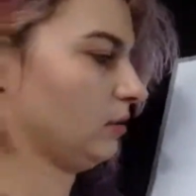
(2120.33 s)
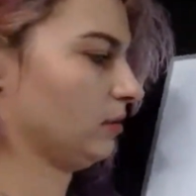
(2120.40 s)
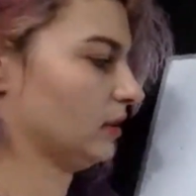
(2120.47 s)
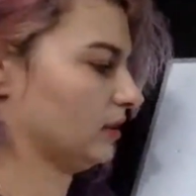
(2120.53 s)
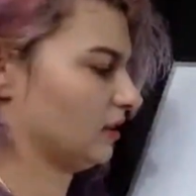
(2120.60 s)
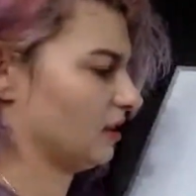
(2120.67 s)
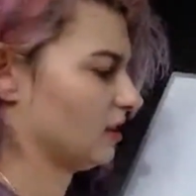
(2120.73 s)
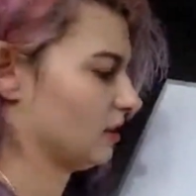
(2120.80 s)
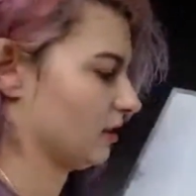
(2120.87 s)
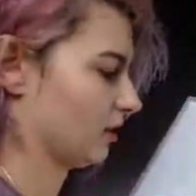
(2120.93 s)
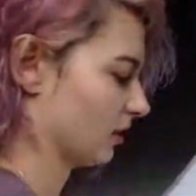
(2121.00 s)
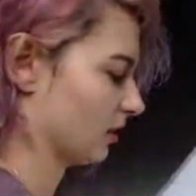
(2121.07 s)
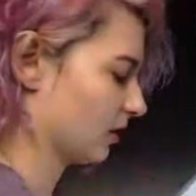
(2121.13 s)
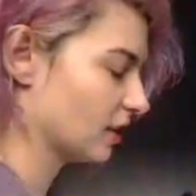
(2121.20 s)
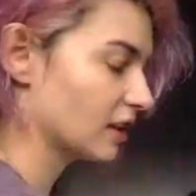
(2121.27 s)
Oh,
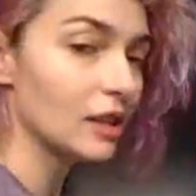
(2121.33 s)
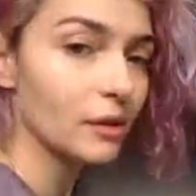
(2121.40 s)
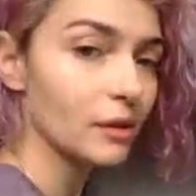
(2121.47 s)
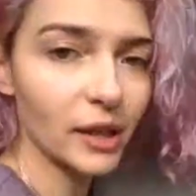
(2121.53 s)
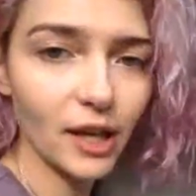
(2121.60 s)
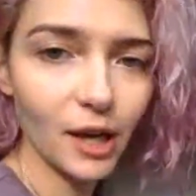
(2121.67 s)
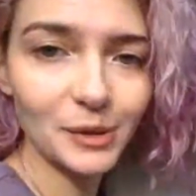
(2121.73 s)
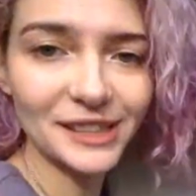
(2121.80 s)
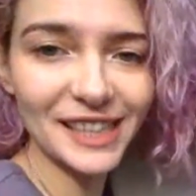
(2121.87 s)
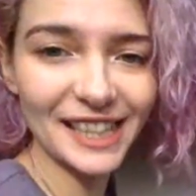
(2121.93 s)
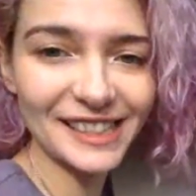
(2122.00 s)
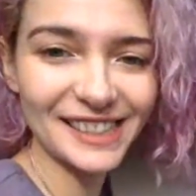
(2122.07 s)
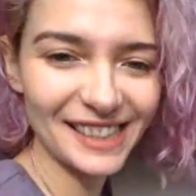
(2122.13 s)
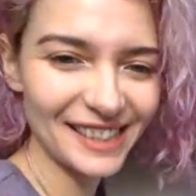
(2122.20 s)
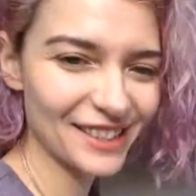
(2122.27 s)
God. My arm is
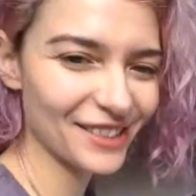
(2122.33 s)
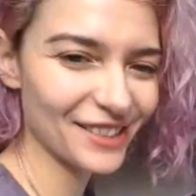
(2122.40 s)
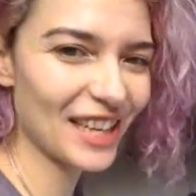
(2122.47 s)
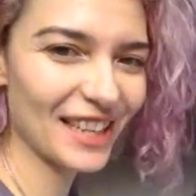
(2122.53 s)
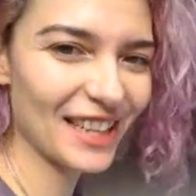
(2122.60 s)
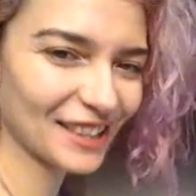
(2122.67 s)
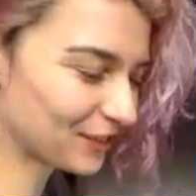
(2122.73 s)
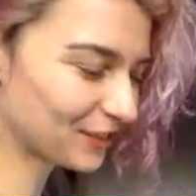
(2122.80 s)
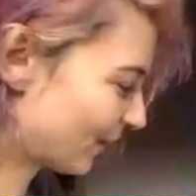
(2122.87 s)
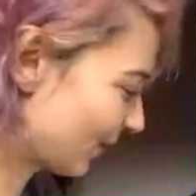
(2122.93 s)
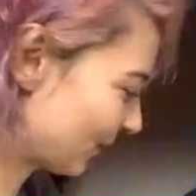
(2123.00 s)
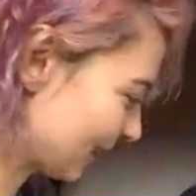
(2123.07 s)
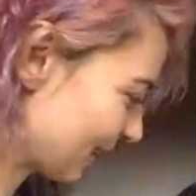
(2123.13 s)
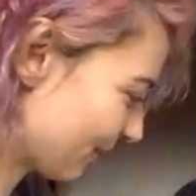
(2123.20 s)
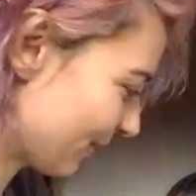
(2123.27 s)
getting a little tired from
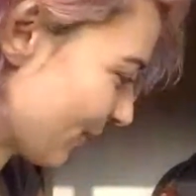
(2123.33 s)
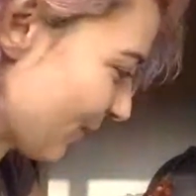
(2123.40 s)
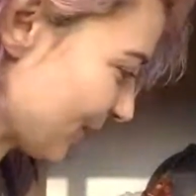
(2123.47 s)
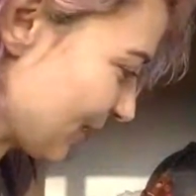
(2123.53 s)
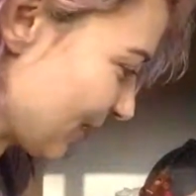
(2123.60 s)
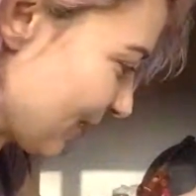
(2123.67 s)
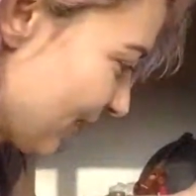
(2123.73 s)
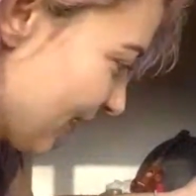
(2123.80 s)
holding the board, so